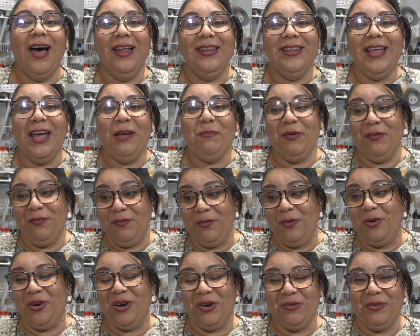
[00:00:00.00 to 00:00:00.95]
like
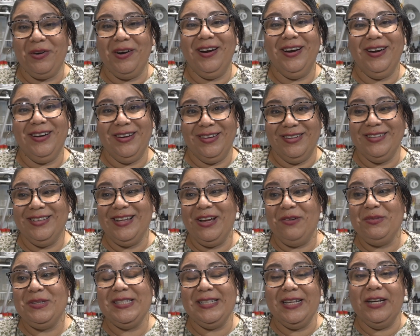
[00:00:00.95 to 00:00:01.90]
before where
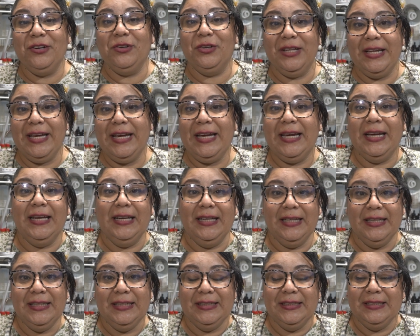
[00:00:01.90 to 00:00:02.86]
it was literally
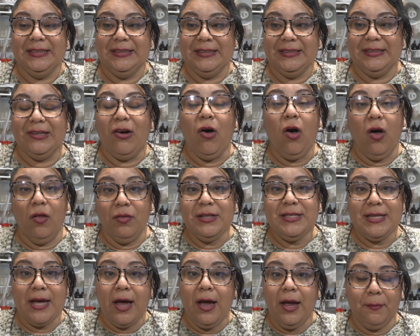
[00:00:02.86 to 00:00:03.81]
all the
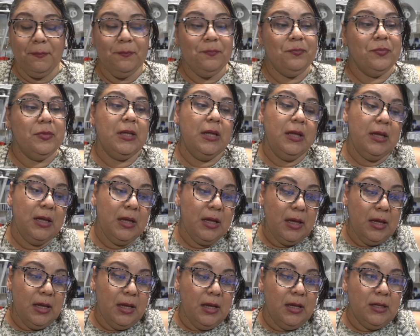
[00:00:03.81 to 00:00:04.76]
time.
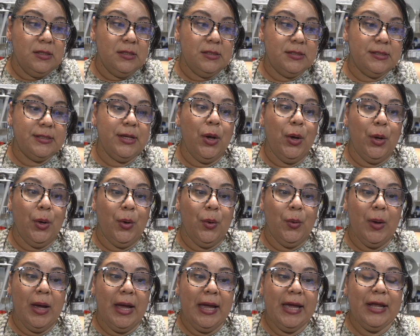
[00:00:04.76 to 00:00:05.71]

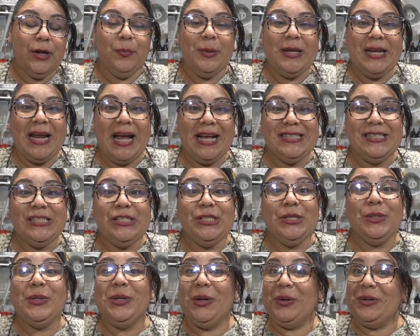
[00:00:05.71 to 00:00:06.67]
So it'll be nice
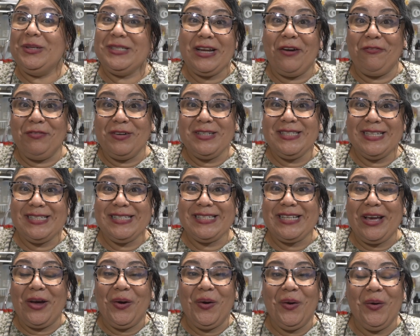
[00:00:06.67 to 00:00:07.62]
to go to San
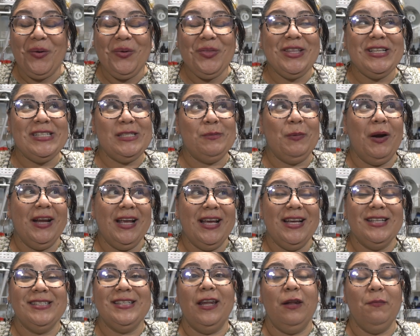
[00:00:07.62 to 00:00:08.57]
Francisco. This market
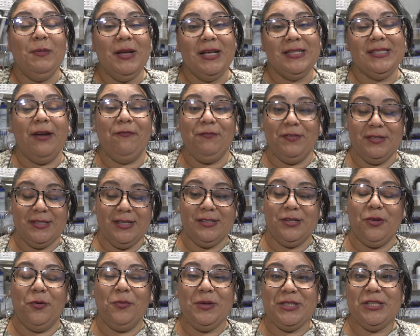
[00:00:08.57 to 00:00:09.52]
is going to be in San
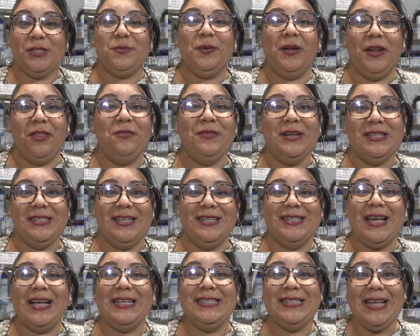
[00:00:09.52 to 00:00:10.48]
Francisco, which is one of the
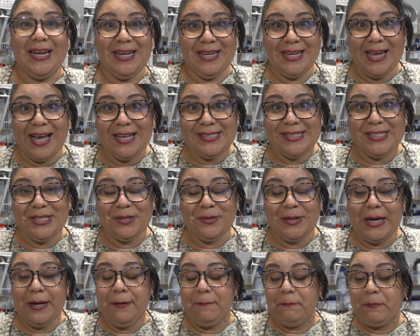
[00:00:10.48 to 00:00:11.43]
reasons I said yes to
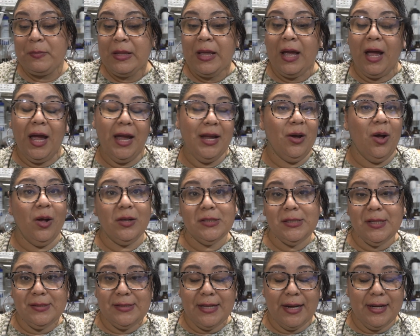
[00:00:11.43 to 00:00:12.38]
it. I
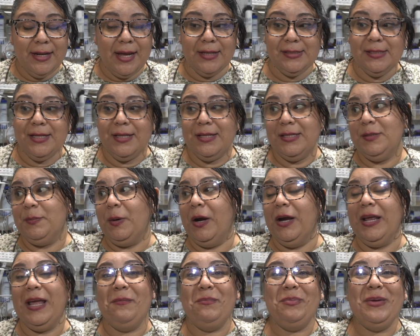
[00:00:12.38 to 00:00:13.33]
also said yes to this
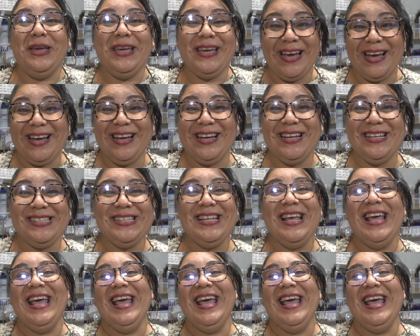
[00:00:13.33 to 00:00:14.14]
market because